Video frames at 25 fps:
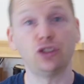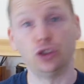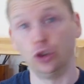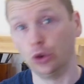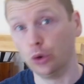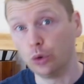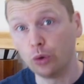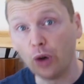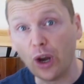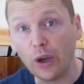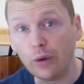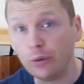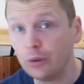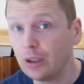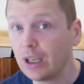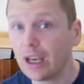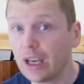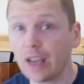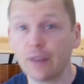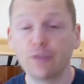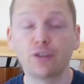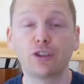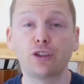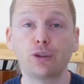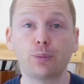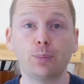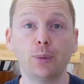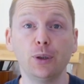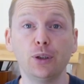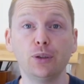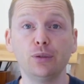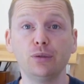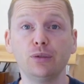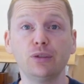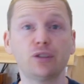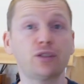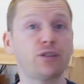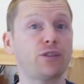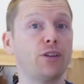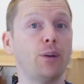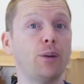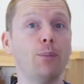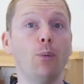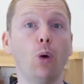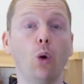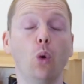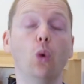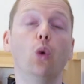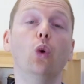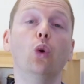your own Love Spoons
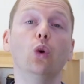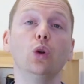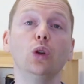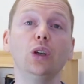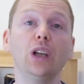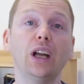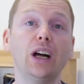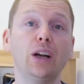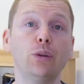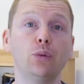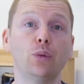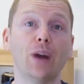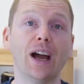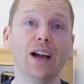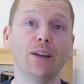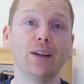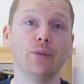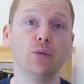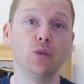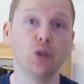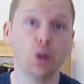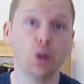from all around the